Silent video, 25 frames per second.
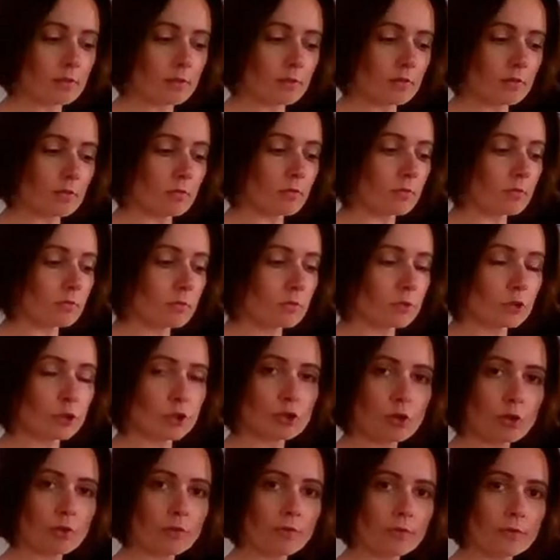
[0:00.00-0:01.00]
the
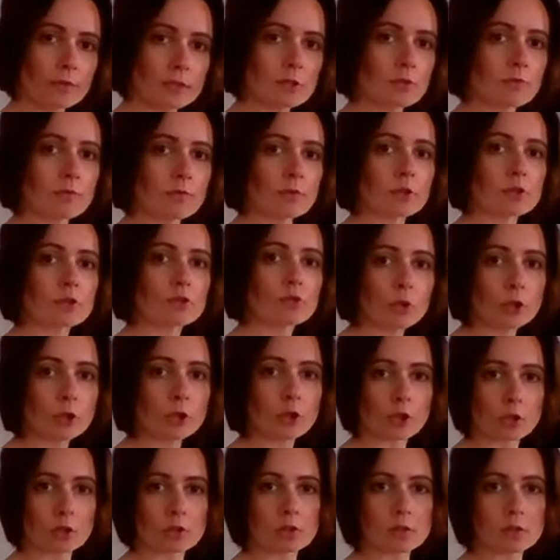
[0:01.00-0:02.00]
surface of the
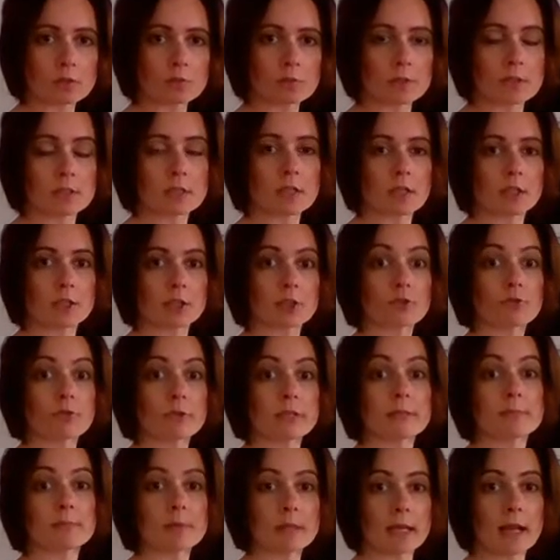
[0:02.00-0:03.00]
soy curls will start
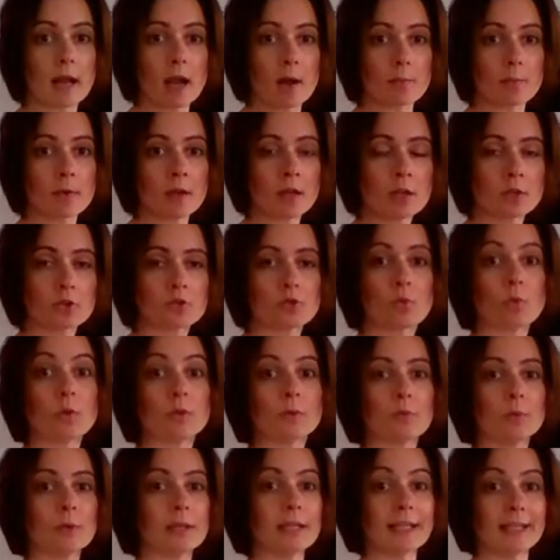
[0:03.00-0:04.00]
crisping up. So
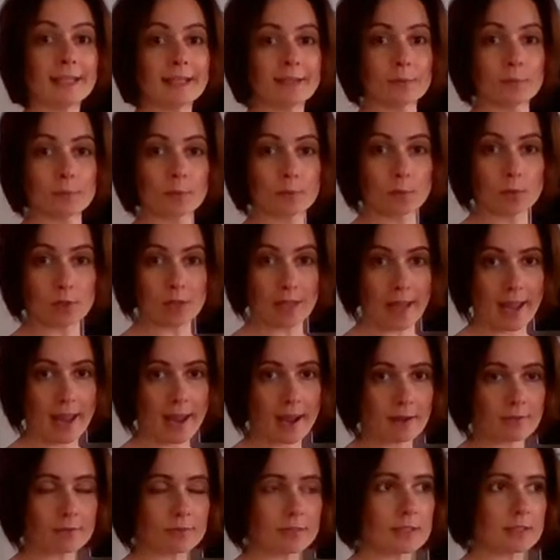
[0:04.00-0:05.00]
what we will
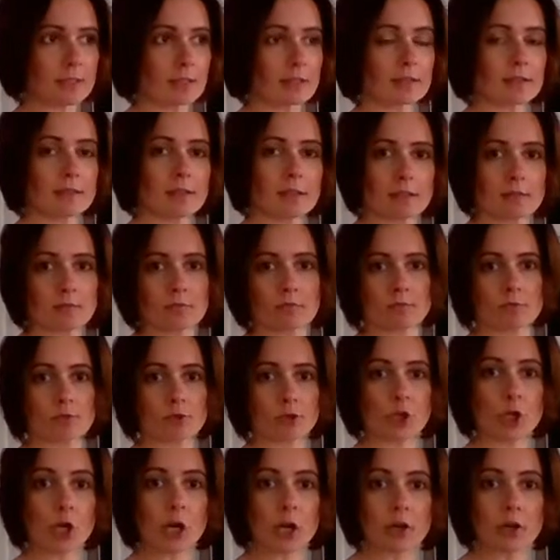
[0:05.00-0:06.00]
have is that the
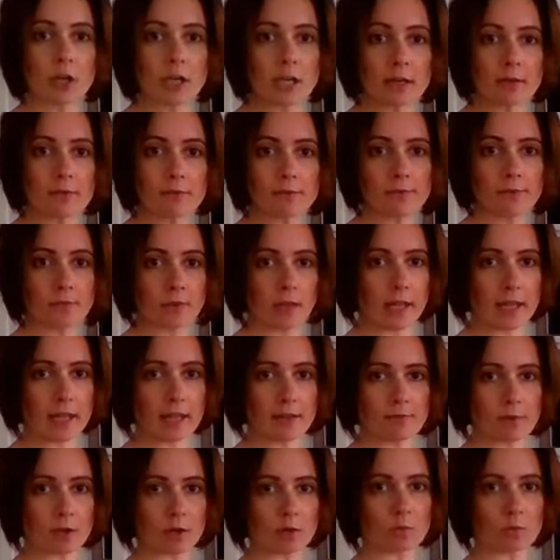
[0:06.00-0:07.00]
chickeny
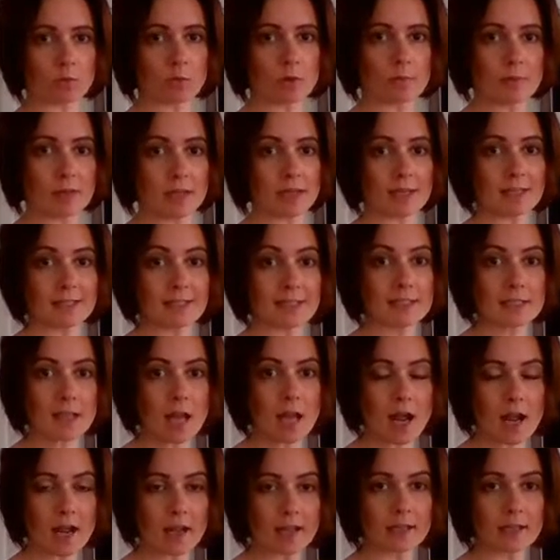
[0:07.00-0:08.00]
flavor will be
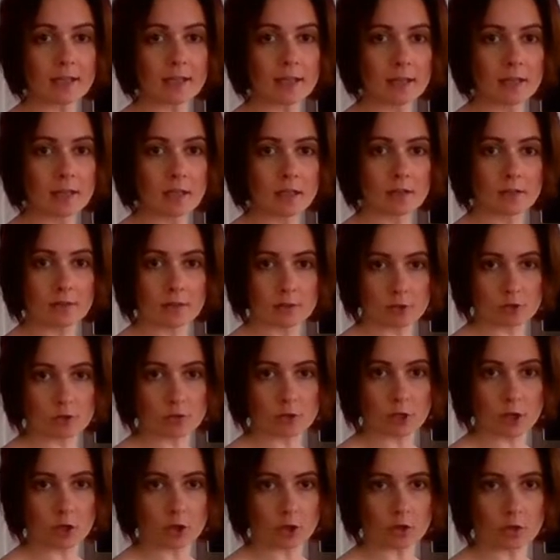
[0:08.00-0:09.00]
inside the
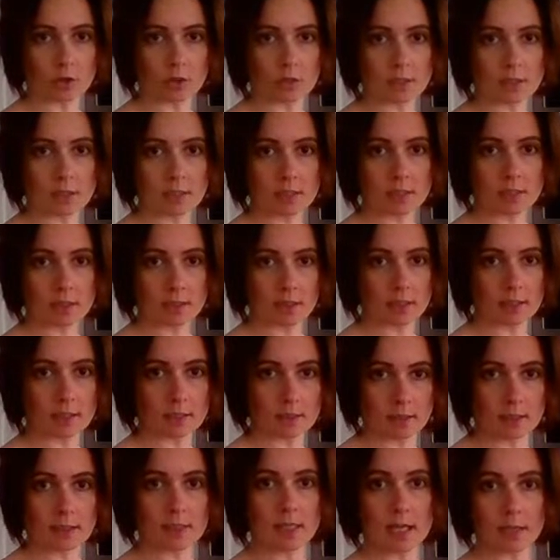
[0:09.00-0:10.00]
soy curls,
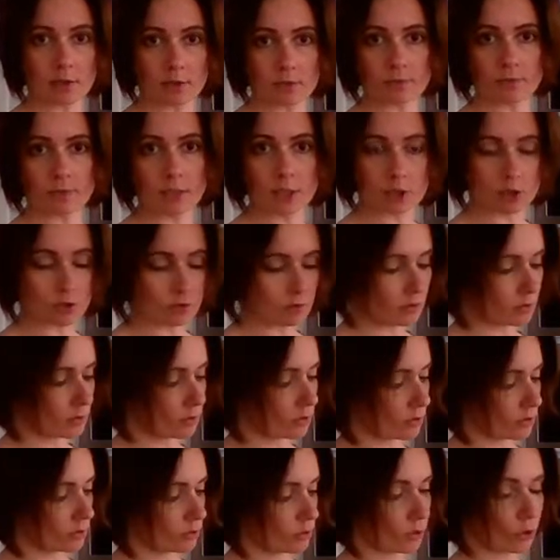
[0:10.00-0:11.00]
inside of each
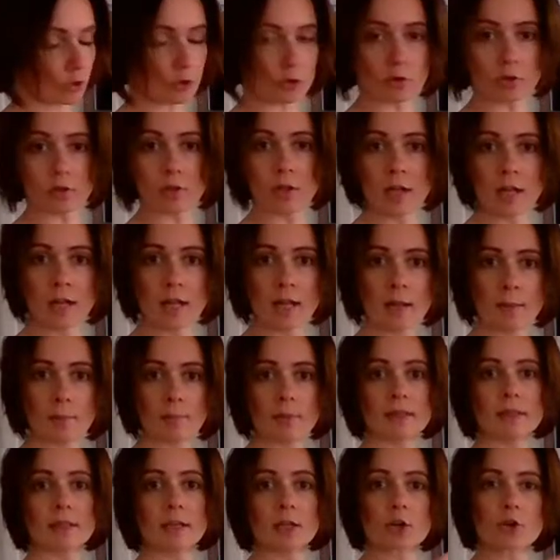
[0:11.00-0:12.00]
soy curl.
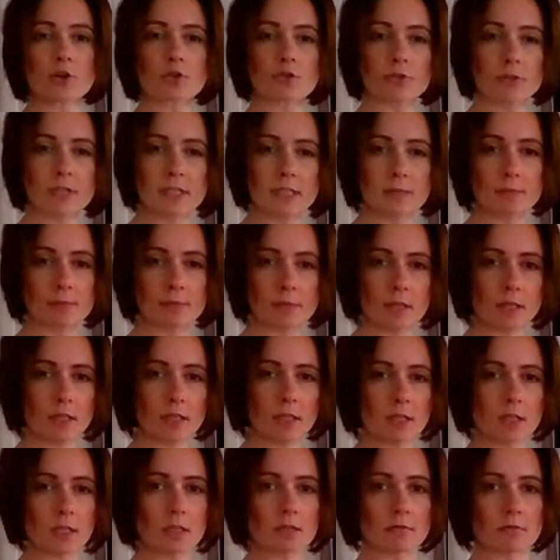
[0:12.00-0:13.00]
But the crispy,
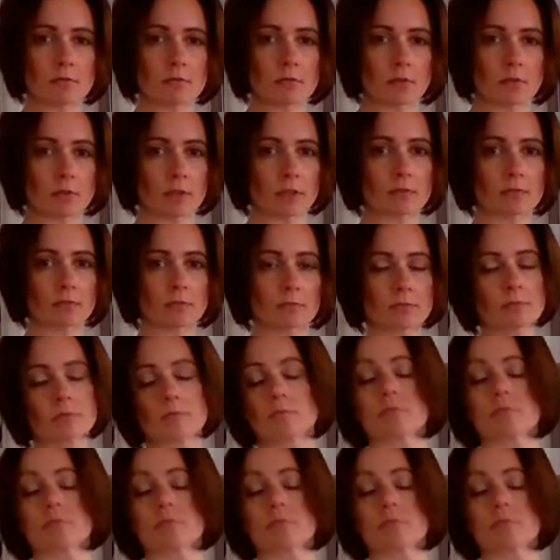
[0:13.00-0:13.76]
you know, the